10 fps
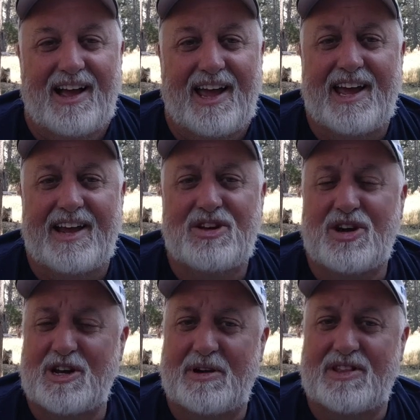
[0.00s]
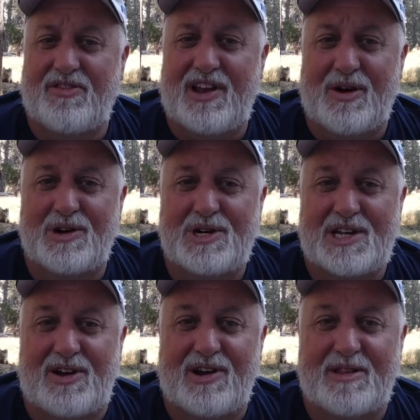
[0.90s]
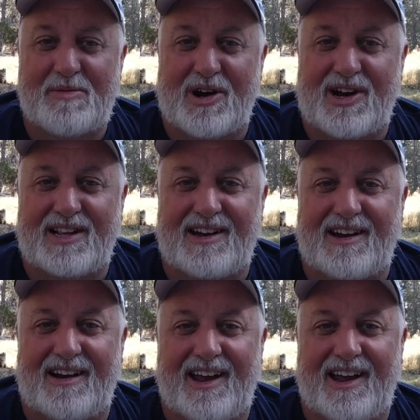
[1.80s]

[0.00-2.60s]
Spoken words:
and talked about the flowers down at the market there.